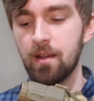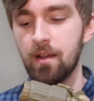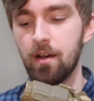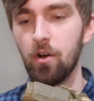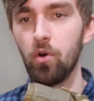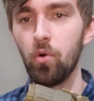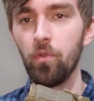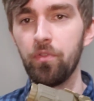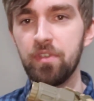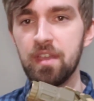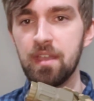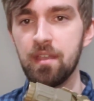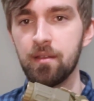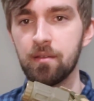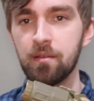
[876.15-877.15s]
hold
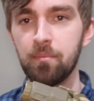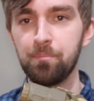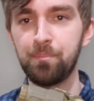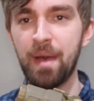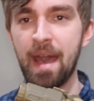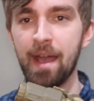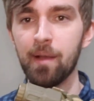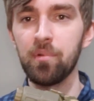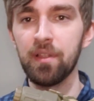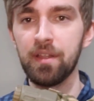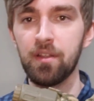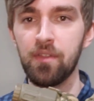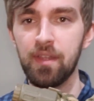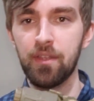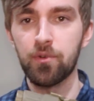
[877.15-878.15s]
the back plate
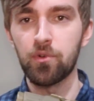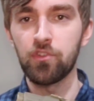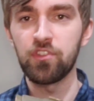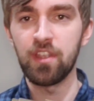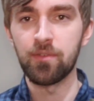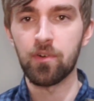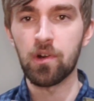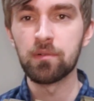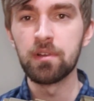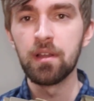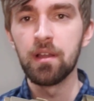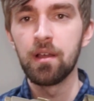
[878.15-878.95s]
on the end of the receiver